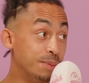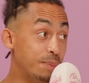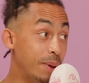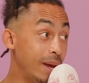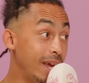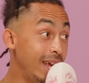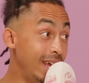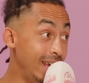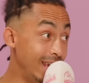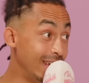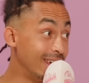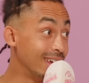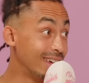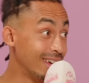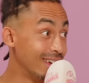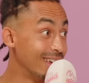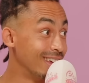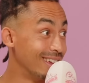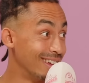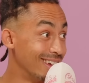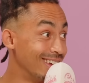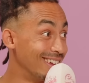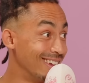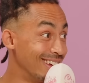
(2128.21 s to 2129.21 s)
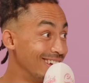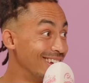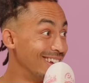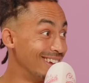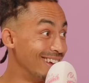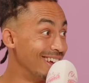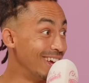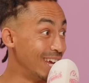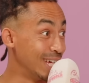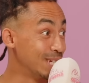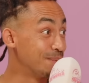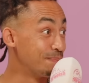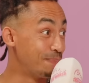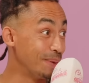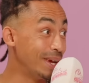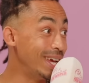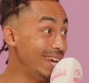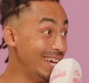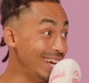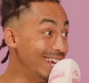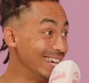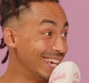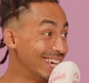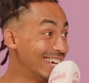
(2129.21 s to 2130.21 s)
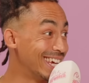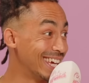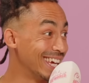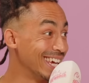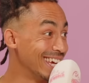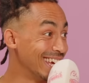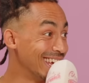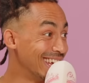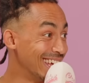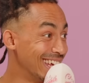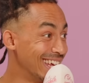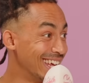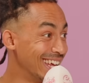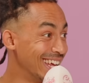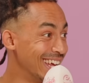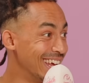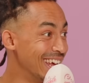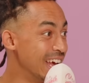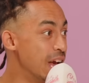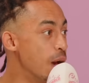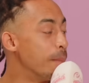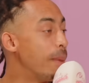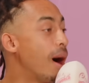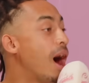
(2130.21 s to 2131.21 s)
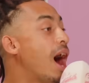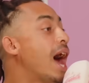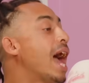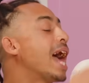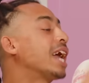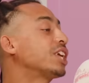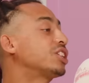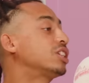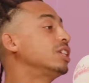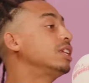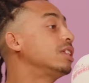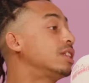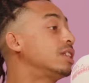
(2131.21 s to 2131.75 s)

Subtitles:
peak. It's peak. But I actually